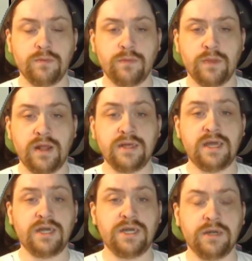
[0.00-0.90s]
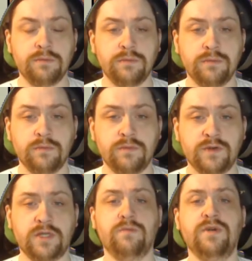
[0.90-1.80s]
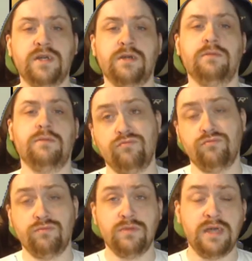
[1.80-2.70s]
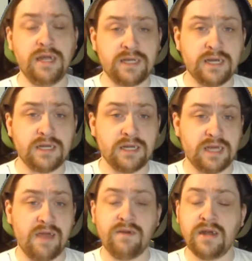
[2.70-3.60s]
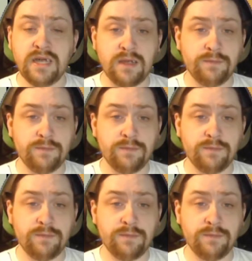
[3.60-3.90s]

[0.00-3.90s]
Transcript: in his kitchen for some reason. He eats it, it's heavenly,